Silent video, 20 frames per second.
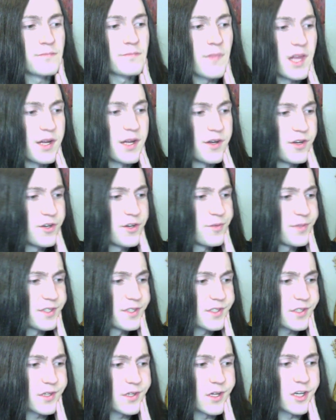new
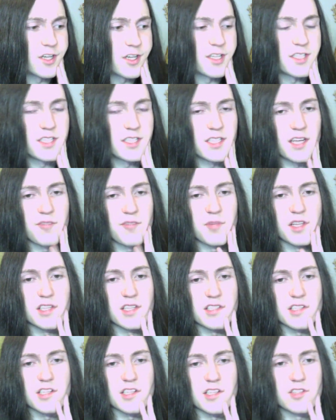musical artists. I've been
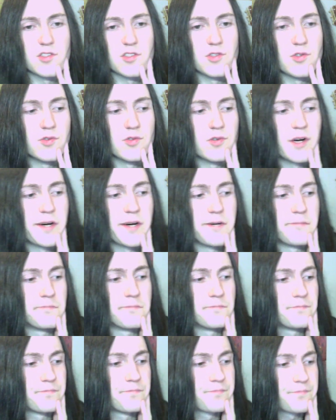listening to
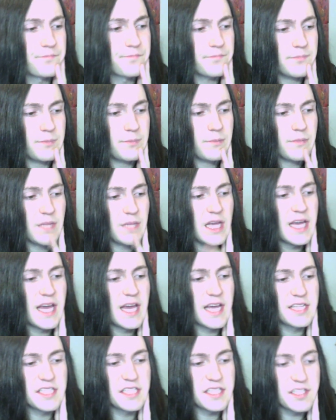
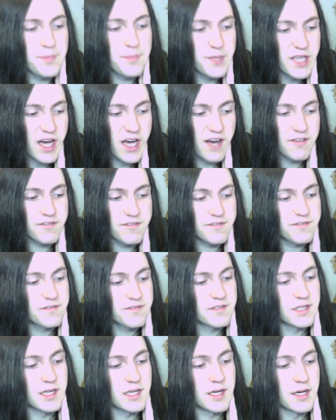Edith Piaf
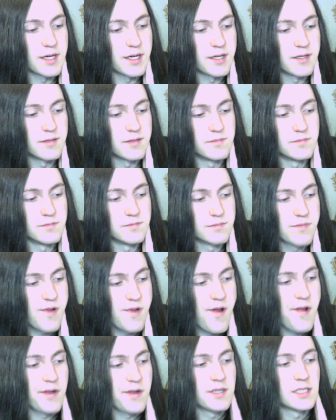
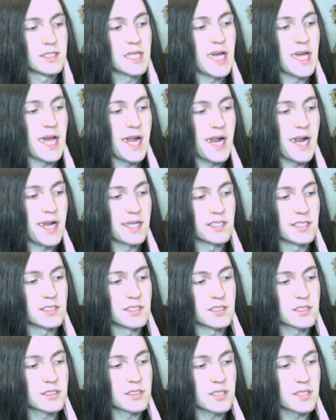and